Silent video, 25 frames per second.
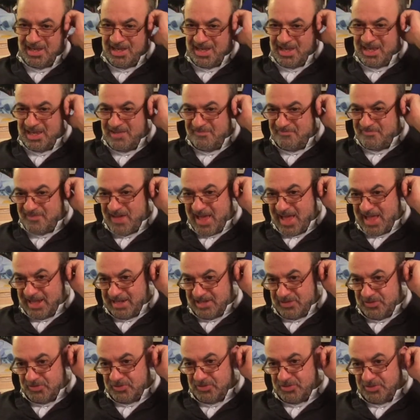He
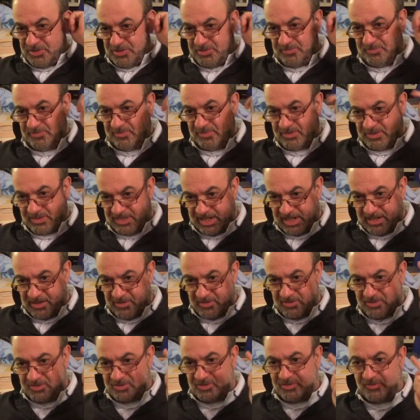valued,
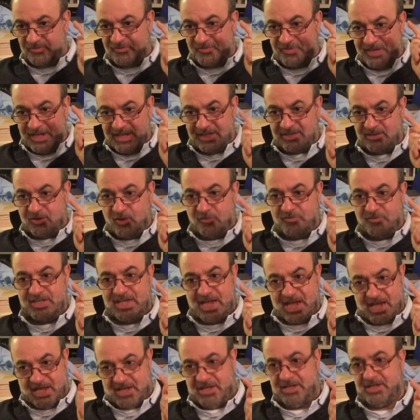second, the field
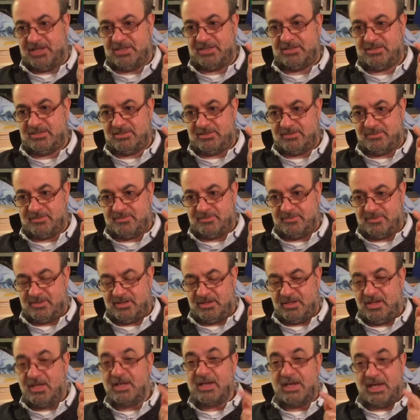the art.
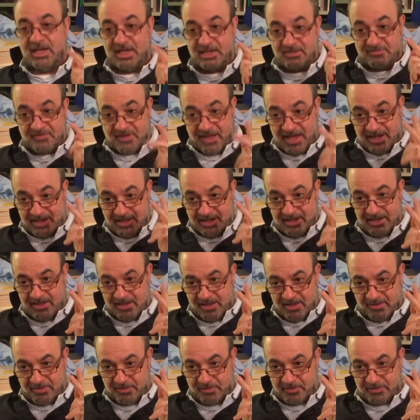And
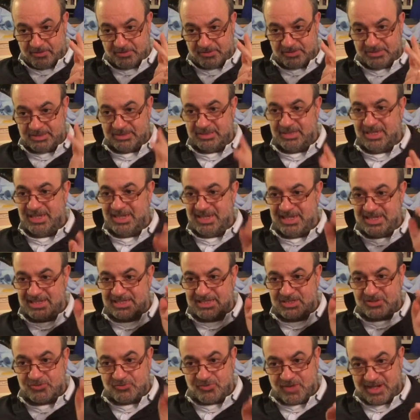finally, third, he
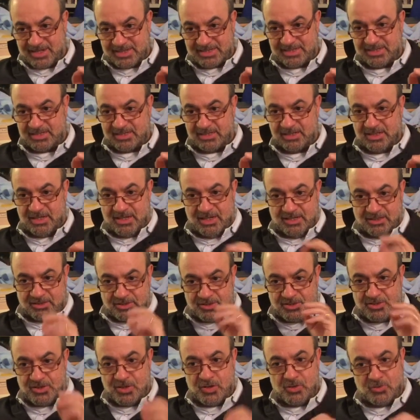stressed
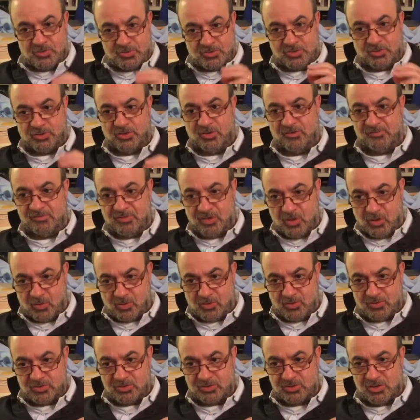the notion of
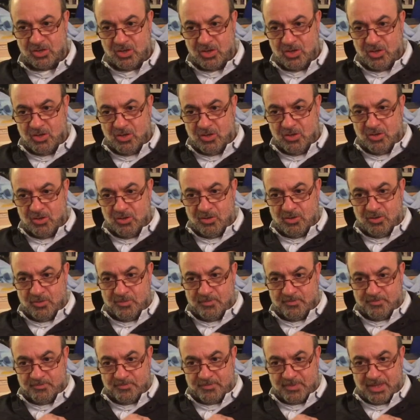logos,
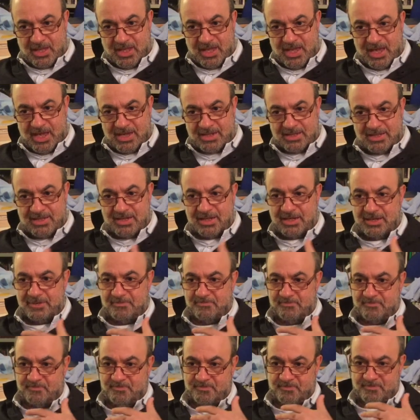
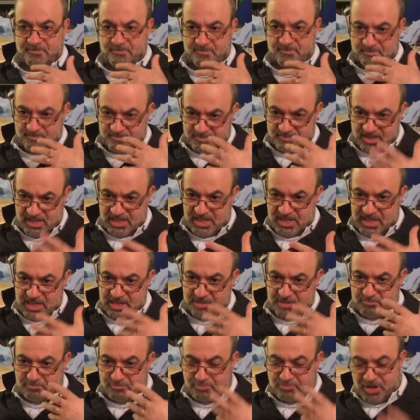and
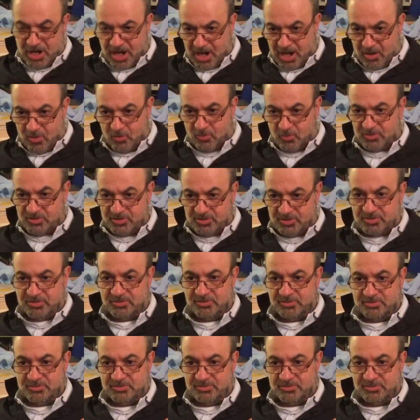he brought